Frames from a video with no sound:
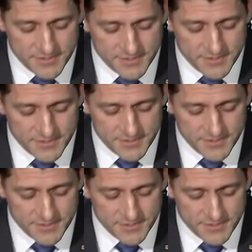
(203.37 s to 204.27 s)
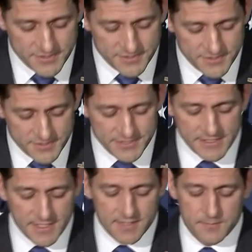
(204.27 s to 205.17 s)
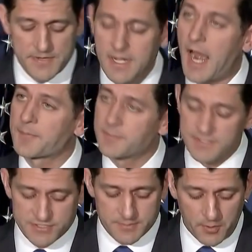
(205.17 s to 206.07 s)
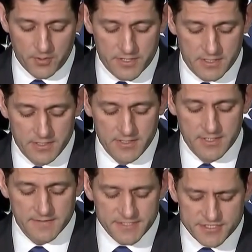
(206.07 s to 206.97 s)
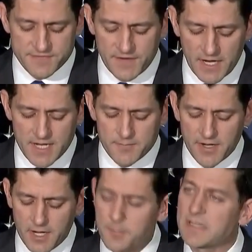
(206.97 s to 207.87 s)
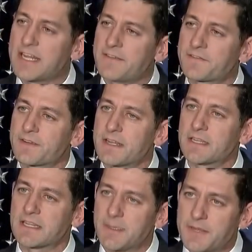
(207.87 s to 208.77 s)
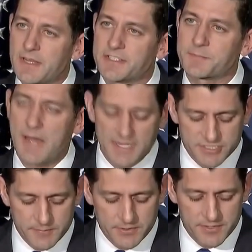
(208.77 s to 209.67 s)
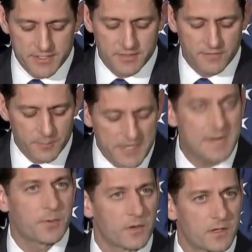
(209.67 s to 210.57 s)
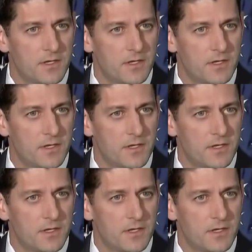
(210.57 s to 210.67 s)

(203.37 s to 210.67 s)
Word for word: I believe we can once again be an optimistic party that is defined by our belief in the limitless possibility of our people.